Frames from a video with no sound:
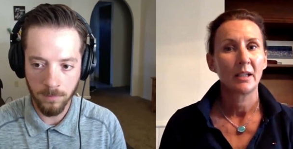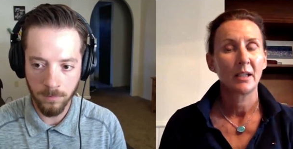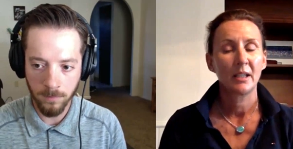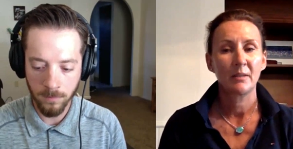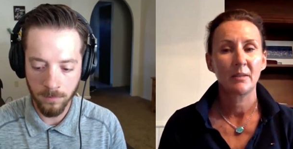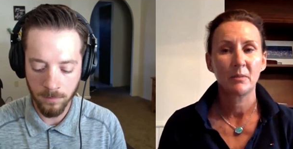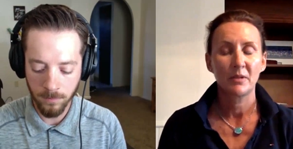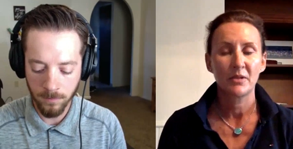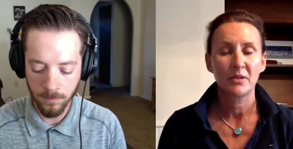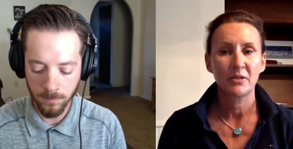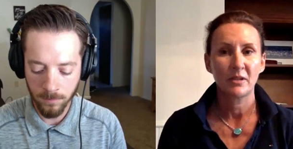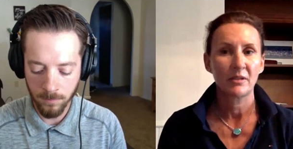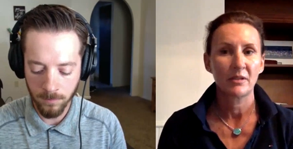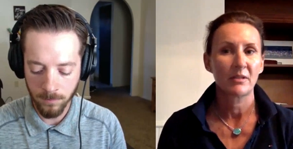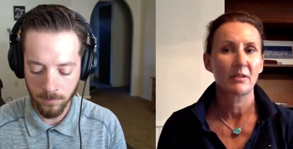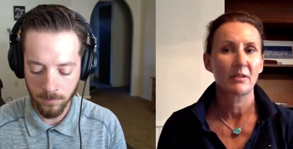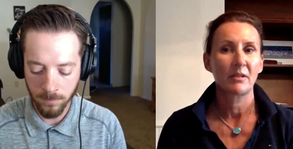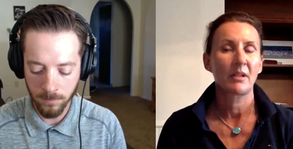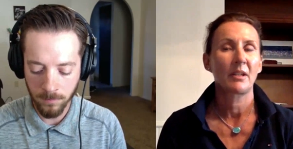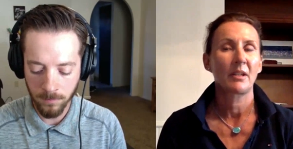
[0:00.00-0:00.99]
Speaker 1: it was
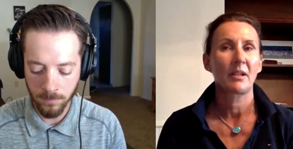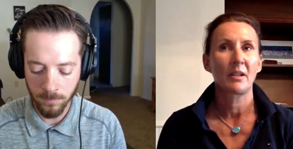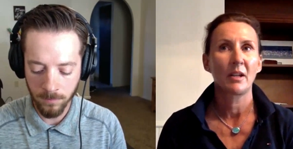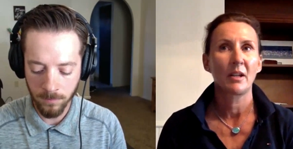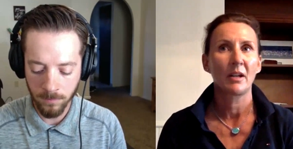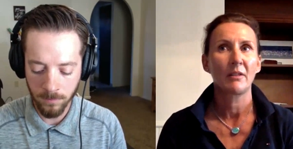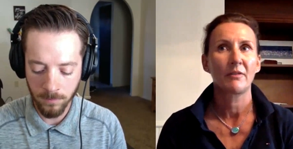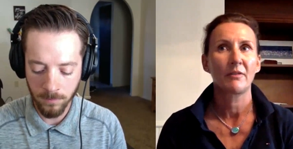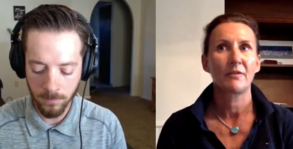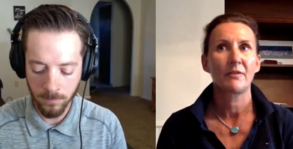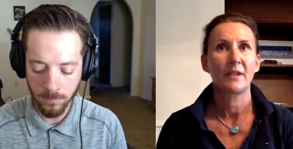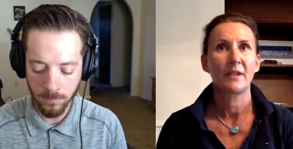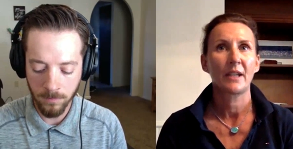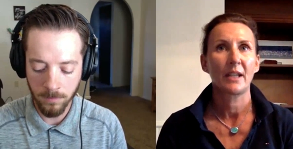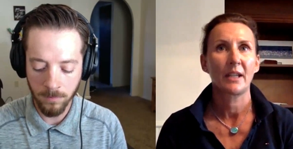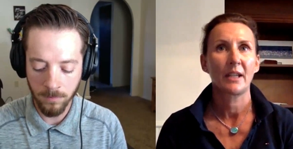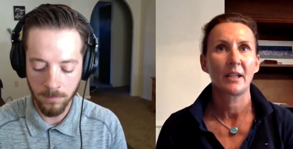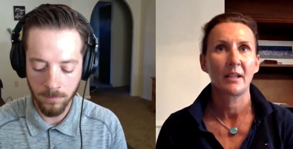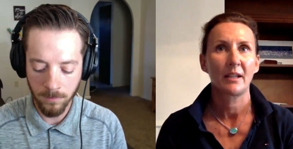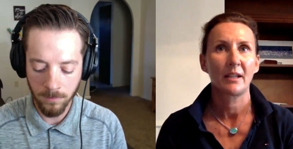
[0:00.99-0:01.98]
just not enough.
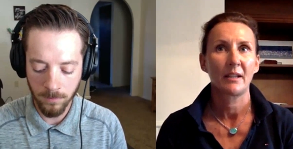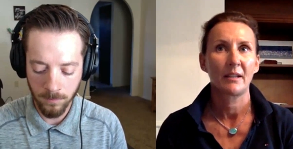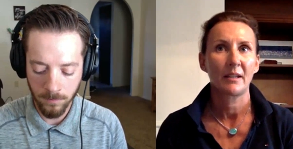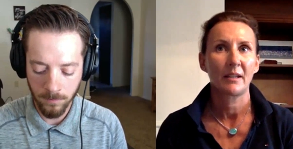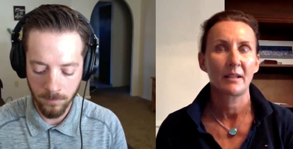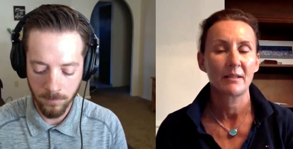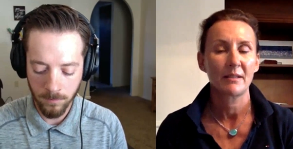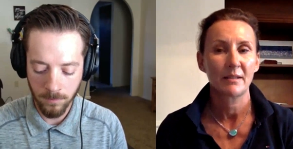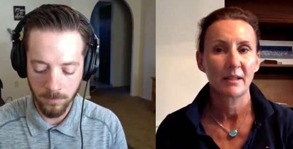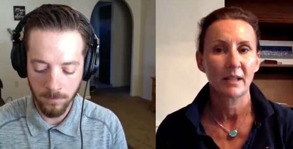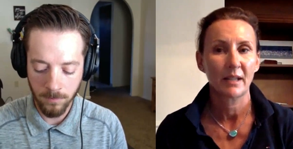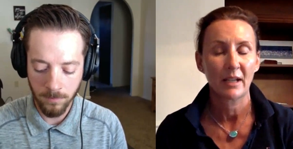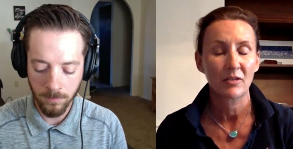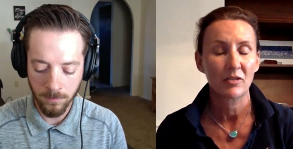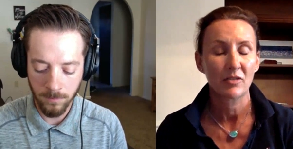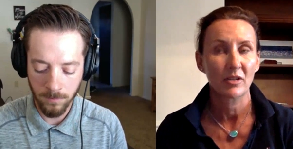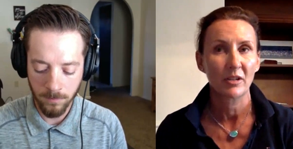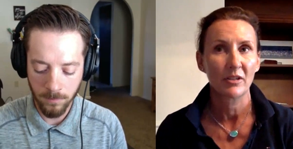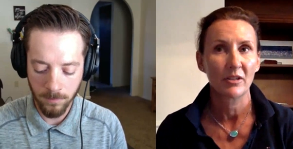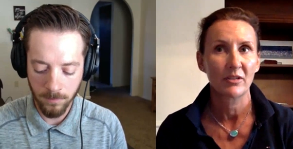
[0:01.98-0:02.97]
And I
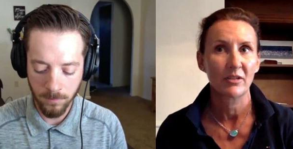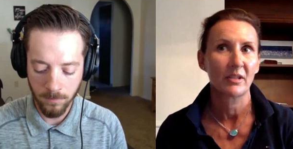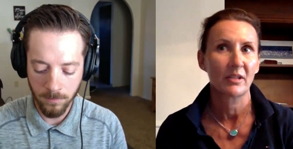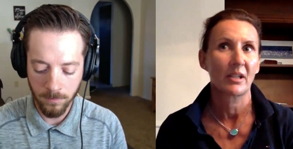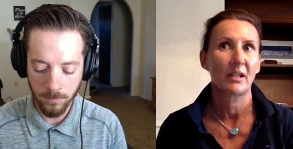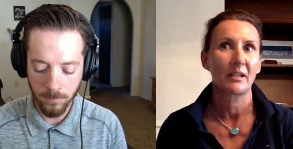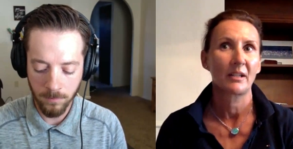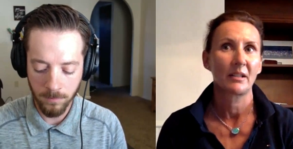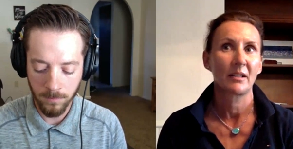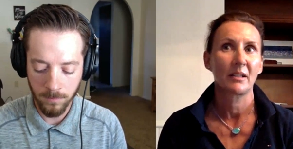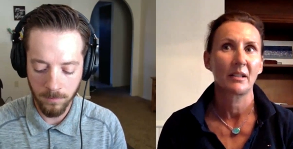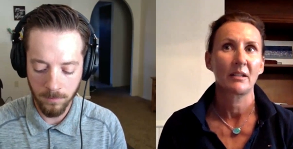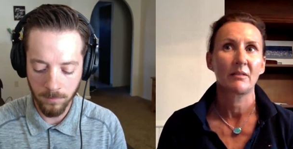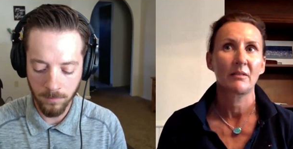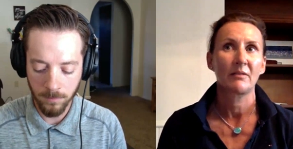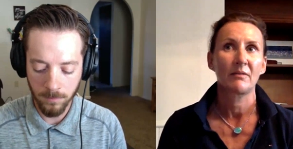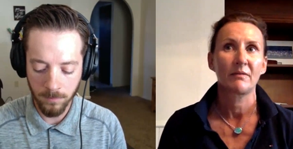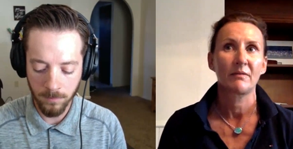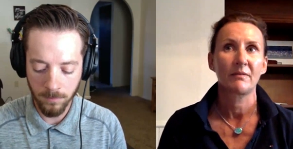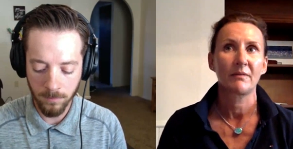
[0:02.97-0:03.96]
actually started
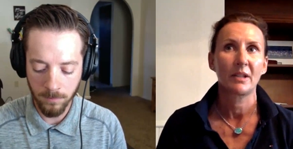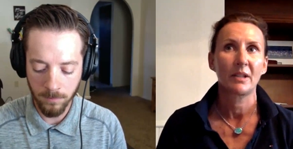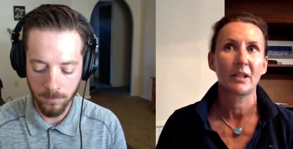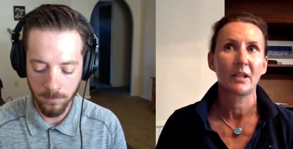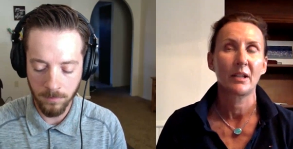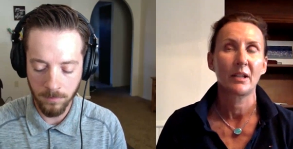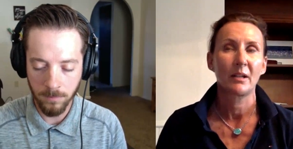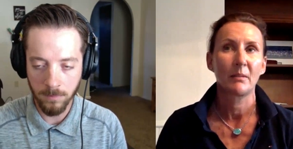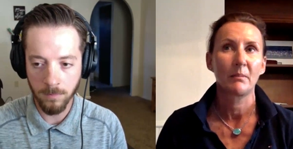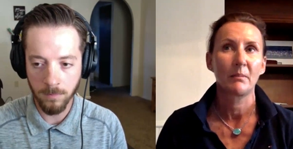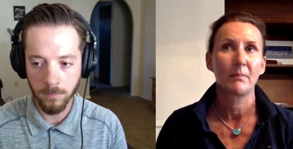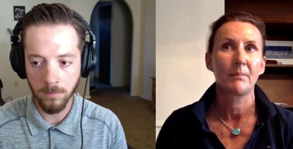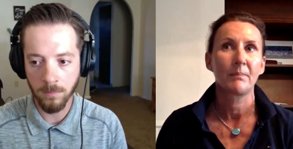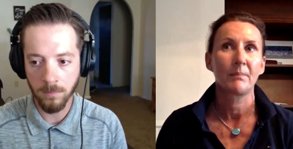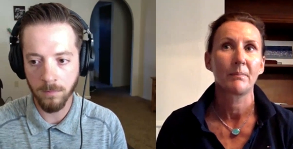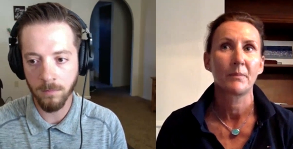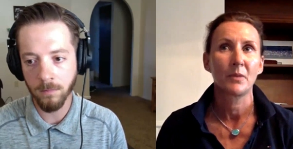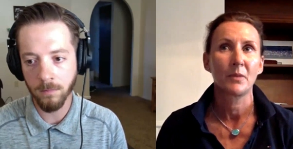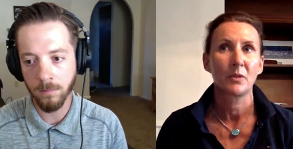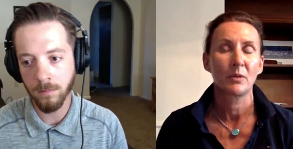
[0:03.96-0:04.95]

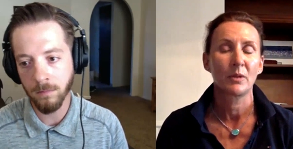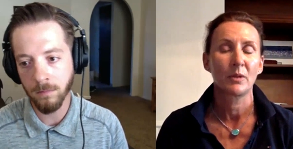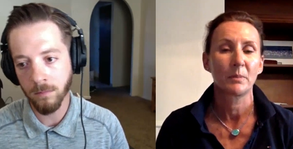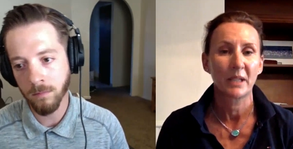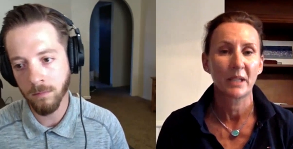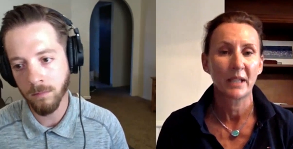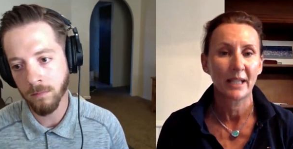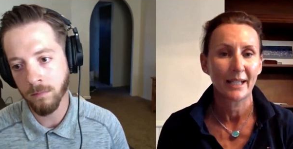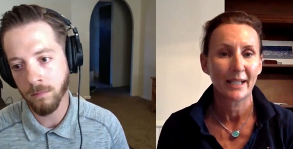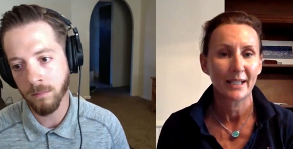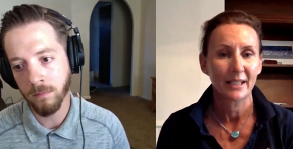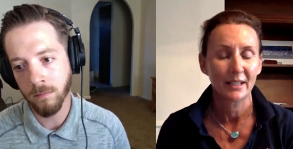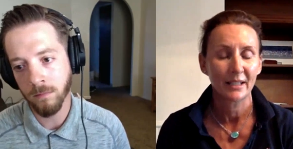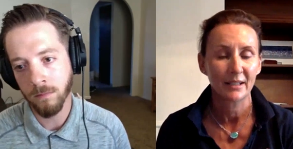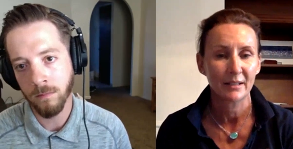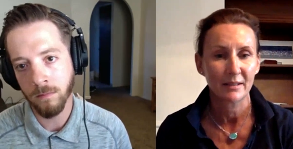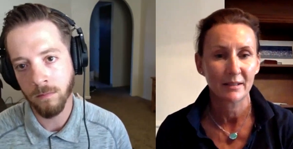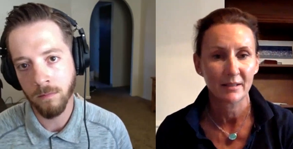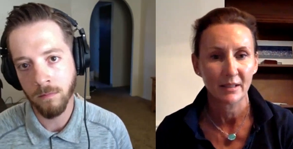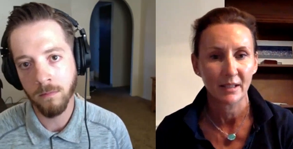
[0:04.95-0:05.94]
um, doing
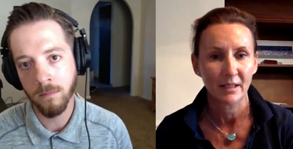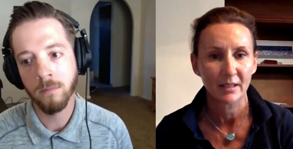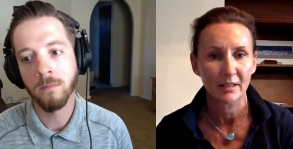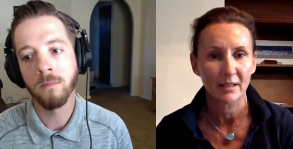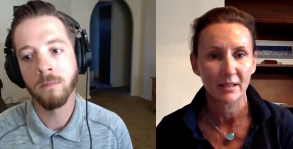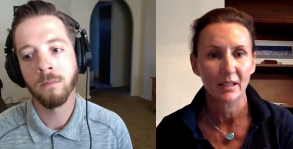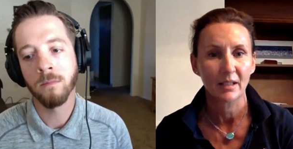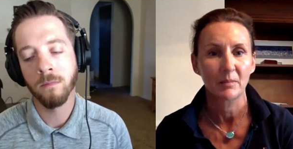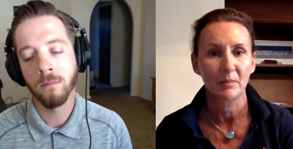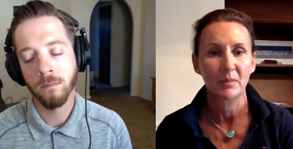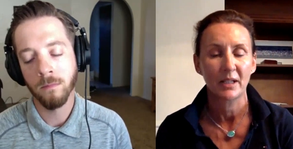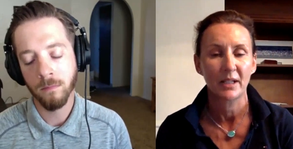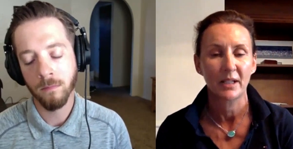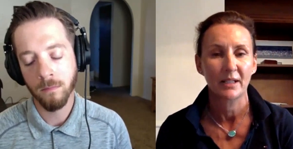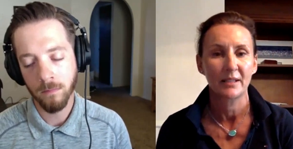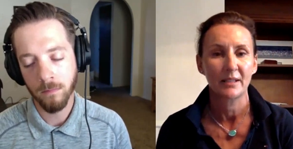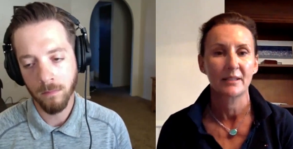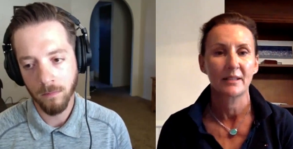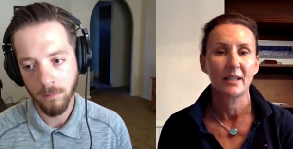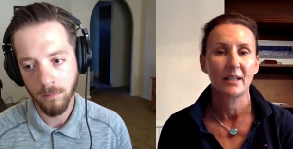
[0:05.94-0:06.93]
Pilates and taking
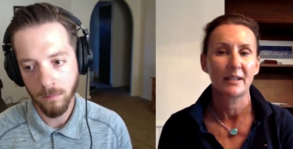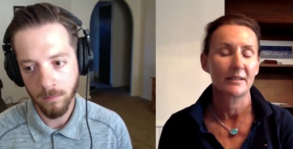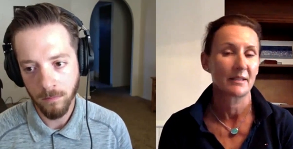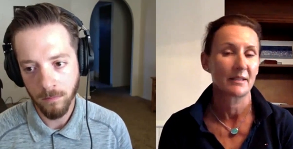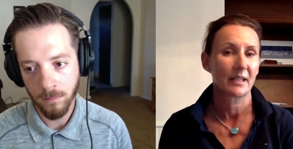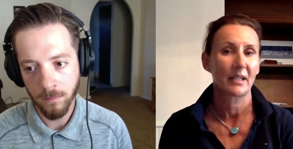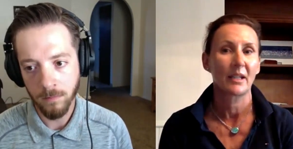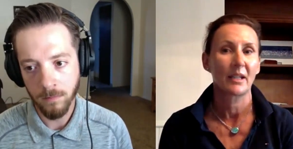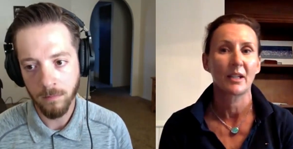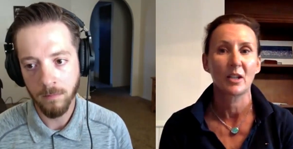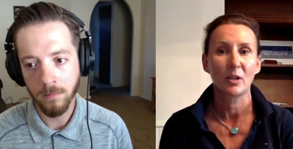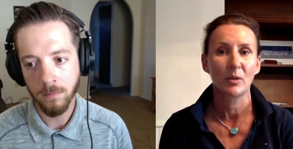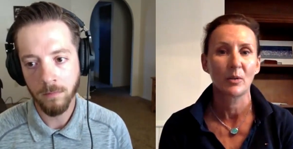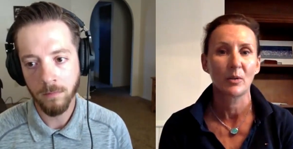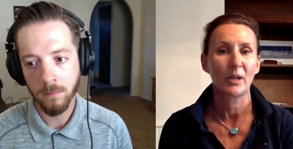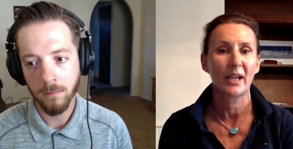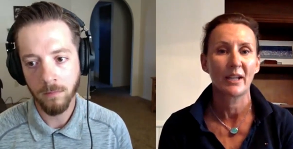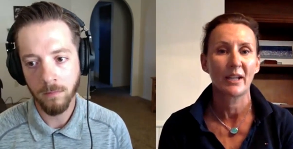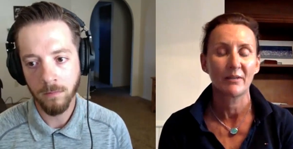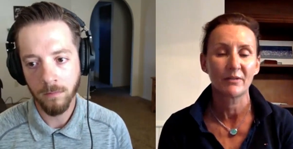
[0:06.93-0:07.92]
Pilates classes. And I
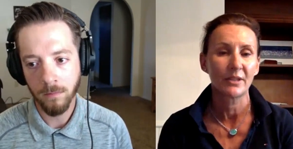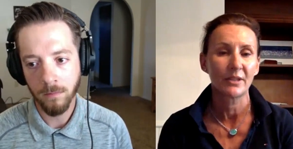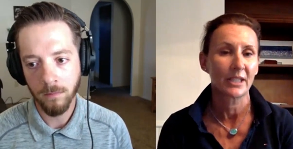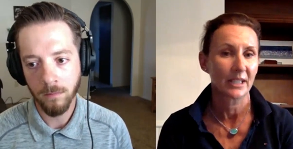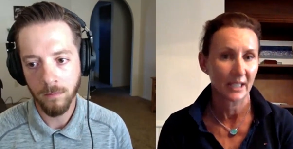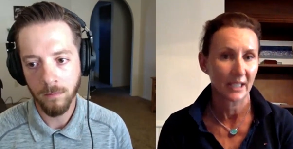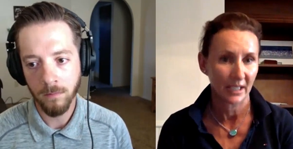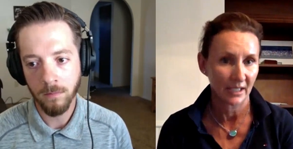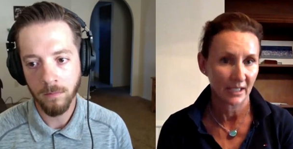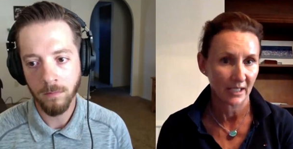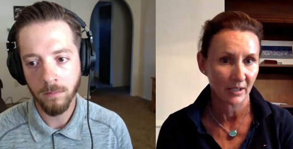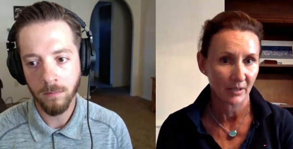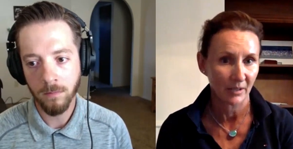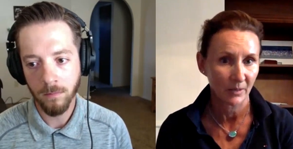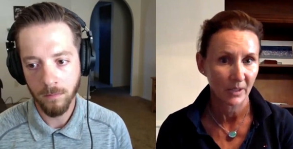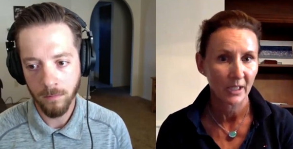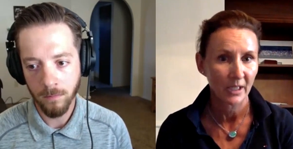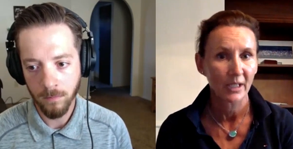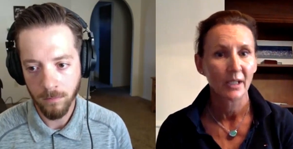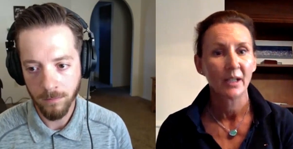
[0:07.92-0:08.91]
go every day now.